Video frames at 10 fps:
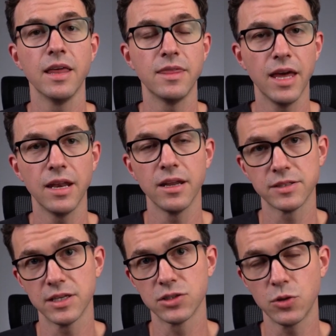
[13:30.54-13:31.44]
then
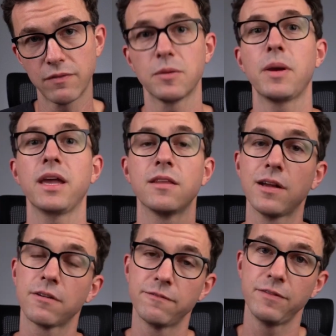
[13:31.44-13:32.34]
essentially you have to pay
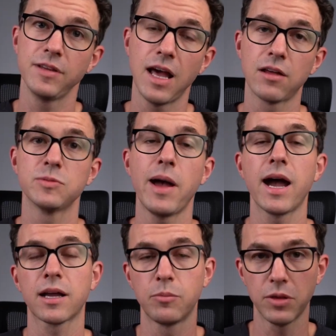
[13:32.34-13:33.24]
their $50
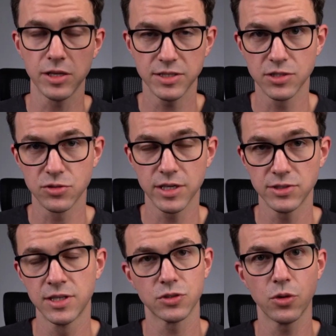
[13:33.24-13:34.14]
back plus
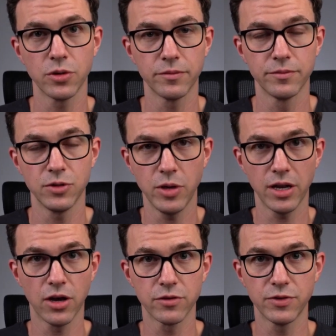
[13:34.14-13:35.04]
interest. So you had
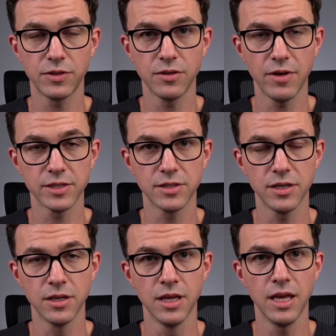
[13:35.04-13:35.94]
150
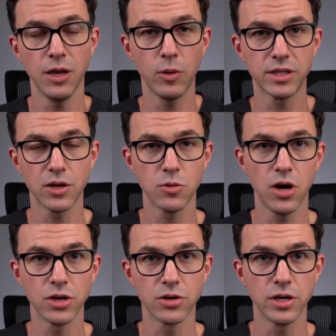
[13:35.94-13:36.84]
invested, it went down to
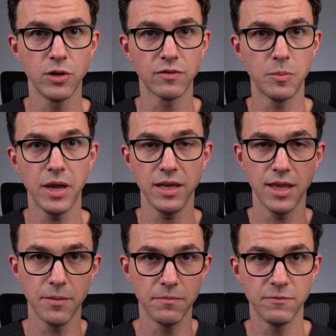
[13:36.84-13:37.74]
100, you have to pay
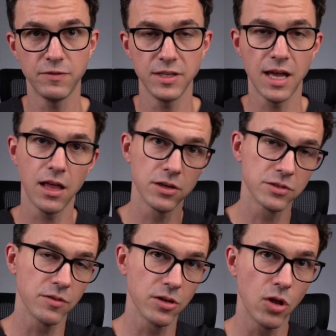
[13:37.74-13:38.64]
them $50
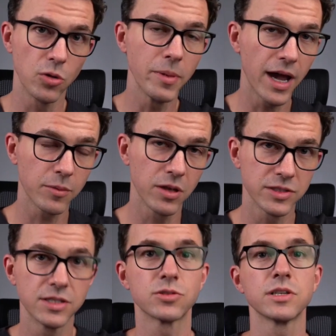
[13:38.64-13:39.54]
of the loan back
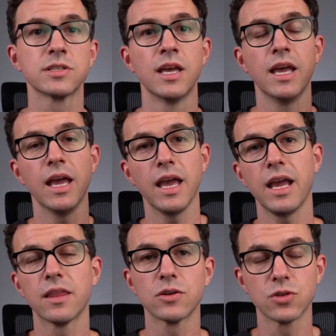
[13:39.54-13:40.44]
plus interest,
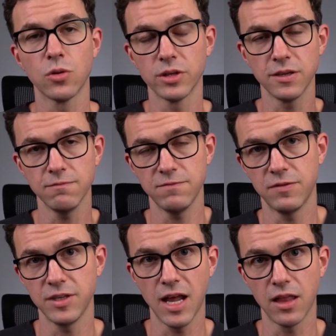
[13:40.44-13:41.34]
and there's only
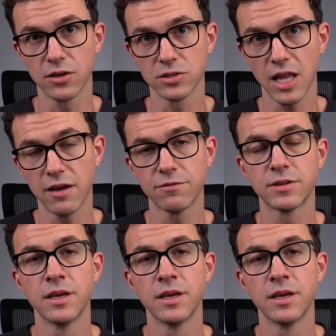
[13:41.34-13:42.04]
$50 left.